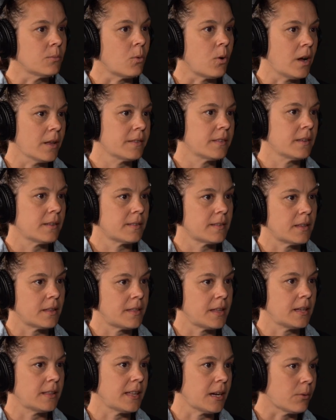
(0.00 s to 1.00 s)
wants us to
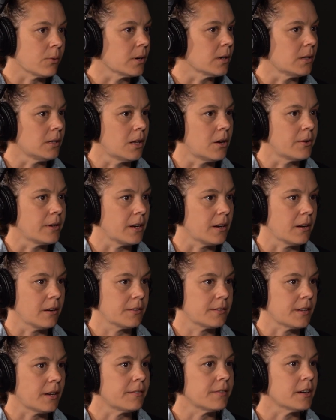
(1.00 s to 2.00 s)
think that we're alone in our
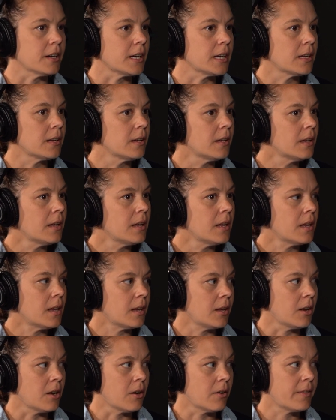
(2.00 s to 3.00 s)
suffering.
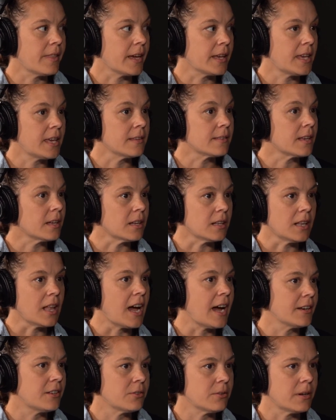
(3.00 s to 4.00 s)
Mm-hmm. You know, like yeah. he's going to
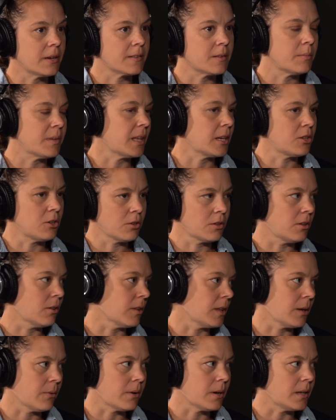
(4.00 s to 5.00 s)
lie to us and be like, "You're the
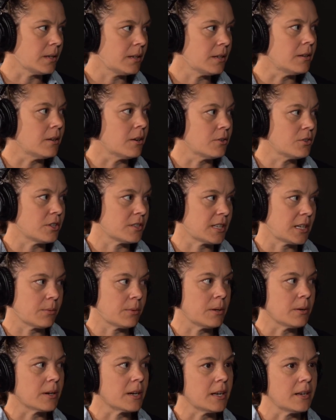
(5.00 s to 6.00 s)
only one." You know, just yep. like
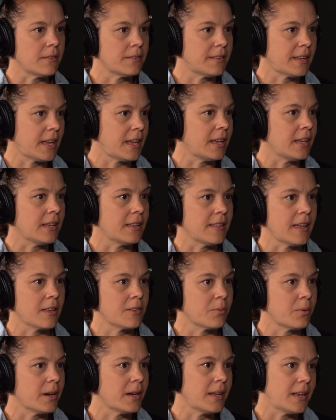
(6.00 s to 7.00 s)
we were kind of saying, and
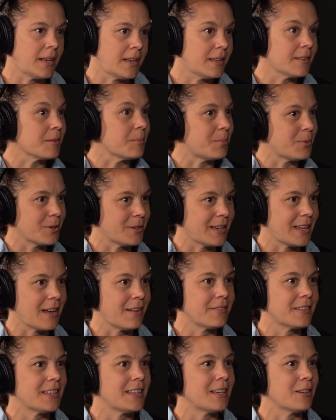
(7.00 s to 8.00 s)
that's why it is important to
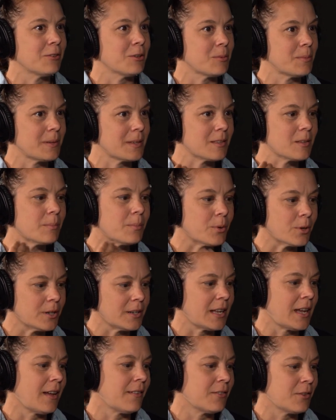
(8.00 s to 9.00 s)
have connect group. It's important
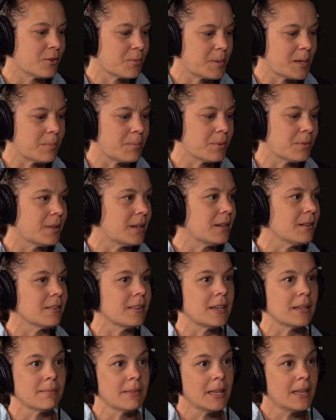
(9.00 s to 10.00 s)
to have those people that you're
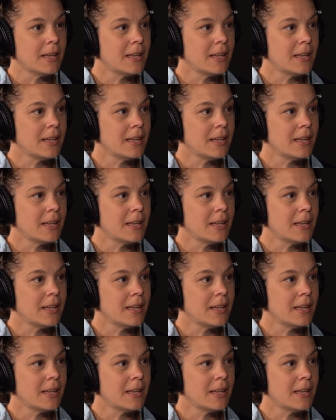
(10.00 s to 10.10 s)
like,